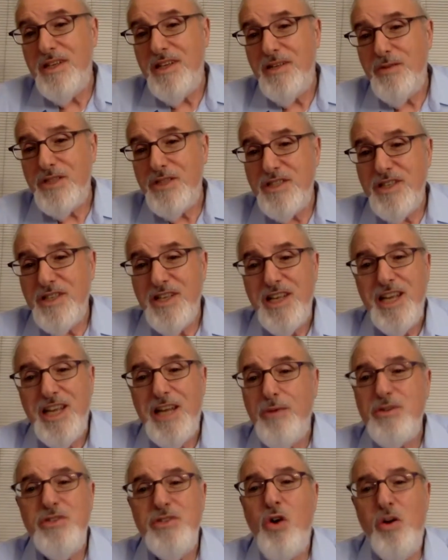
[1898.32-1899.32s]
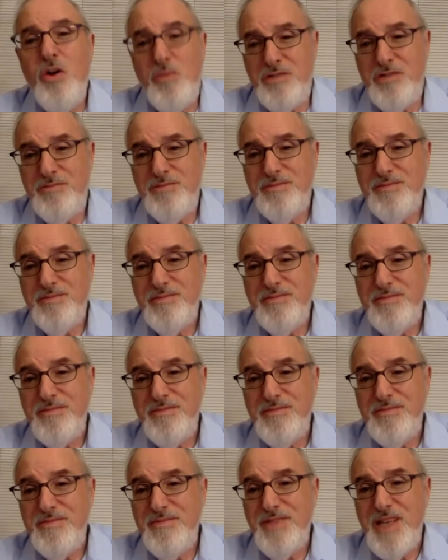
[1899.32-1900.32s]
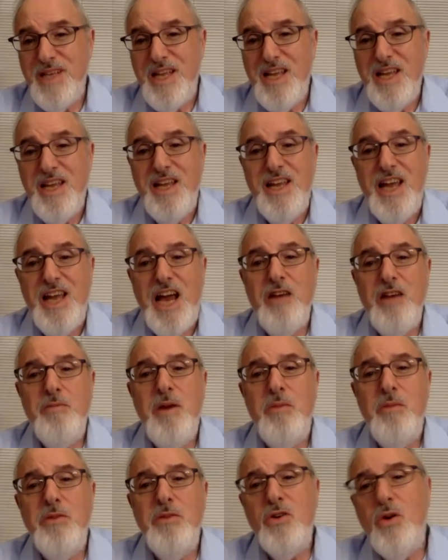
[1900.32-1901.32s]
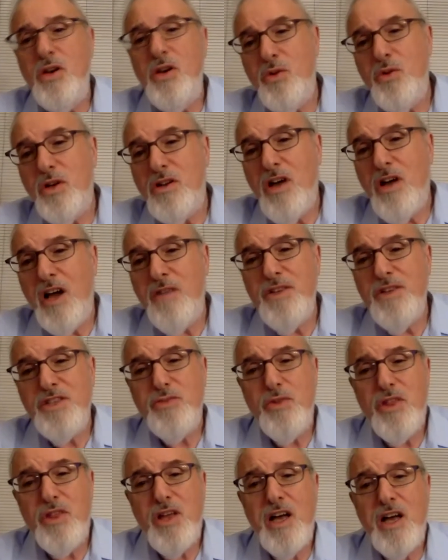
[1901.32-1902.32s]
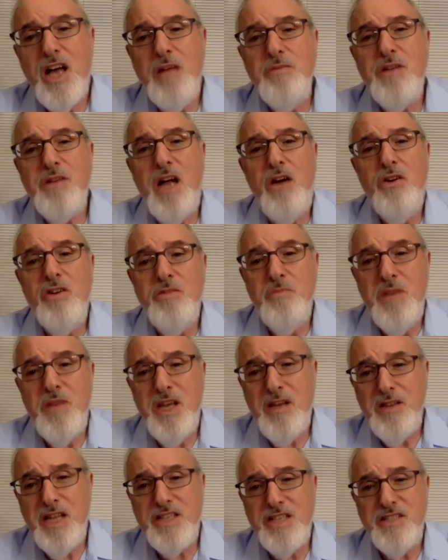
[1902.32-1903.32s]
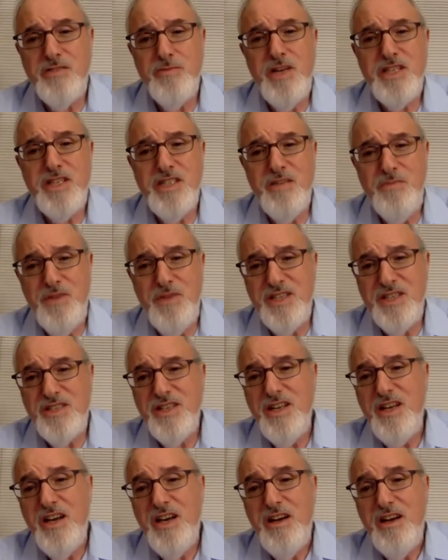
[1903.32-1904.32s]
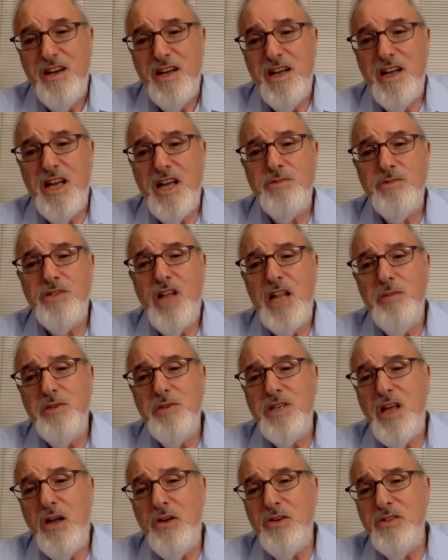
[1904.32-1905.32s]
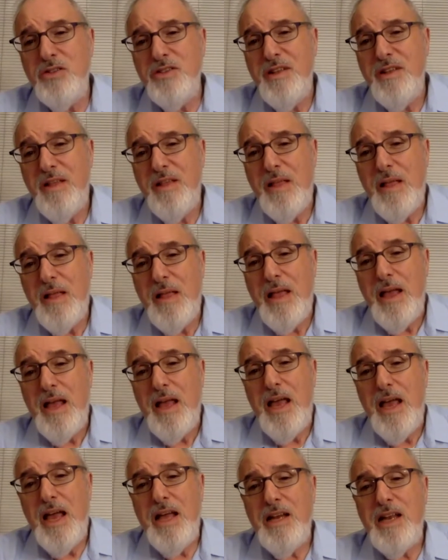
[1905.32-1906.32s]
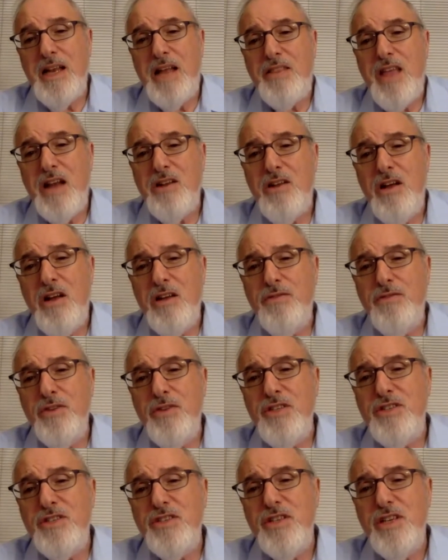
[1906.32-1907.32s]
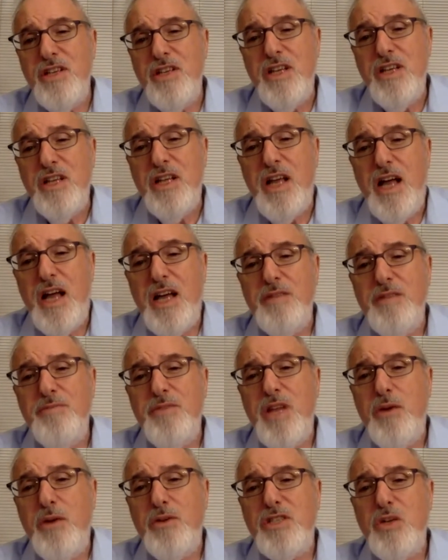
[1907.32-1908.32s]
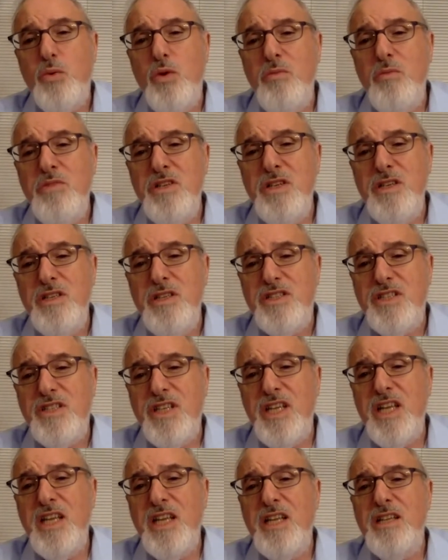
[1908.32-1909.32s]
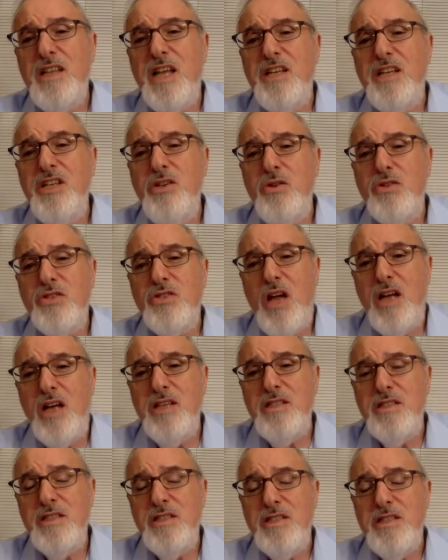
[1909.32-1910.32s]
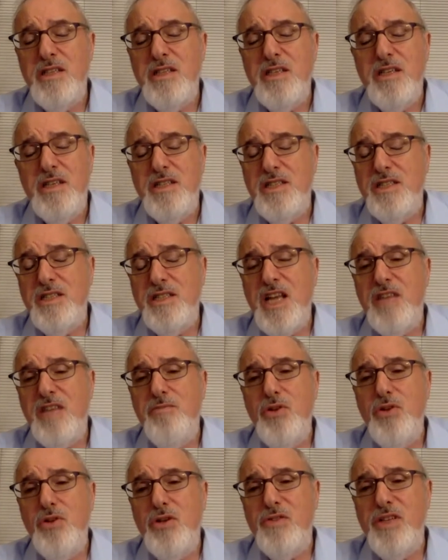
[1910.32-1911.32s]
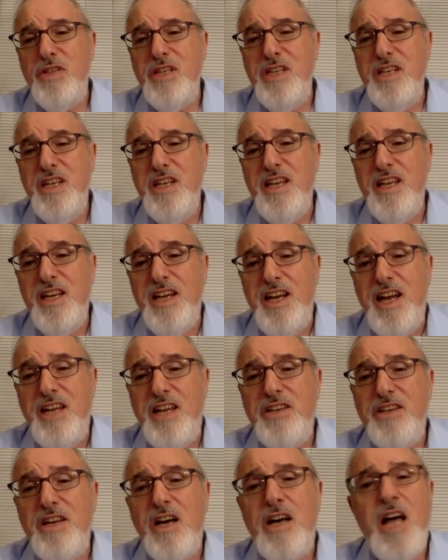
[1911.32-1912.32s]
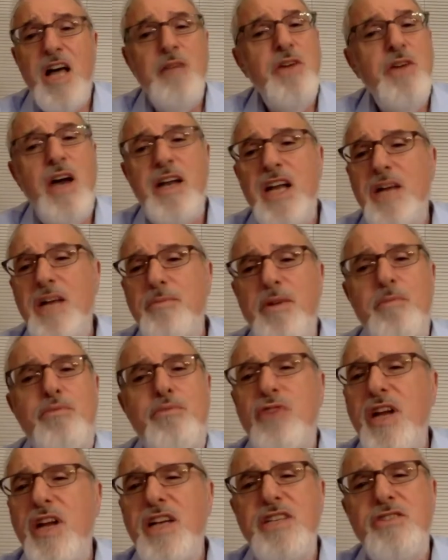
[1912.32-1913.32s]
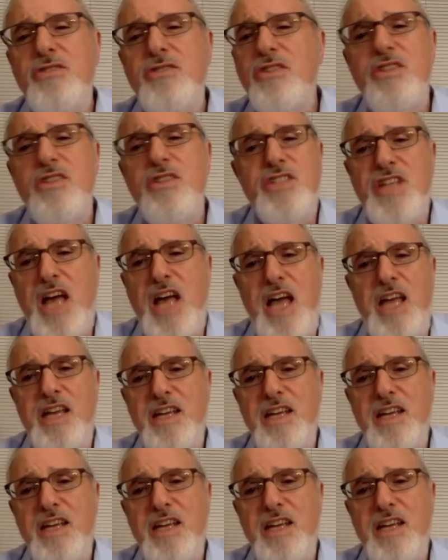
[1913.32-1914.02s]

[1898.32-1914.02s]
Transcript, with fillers: It was, it was normal. I remember going to a conference with Chacham Gaon, may rest in peace, Chacham Solomon Gaon. And at that conference, um, there was a woman singing Ladino songs. She sang beautifully. And the Chacham got up and praised her to the sky.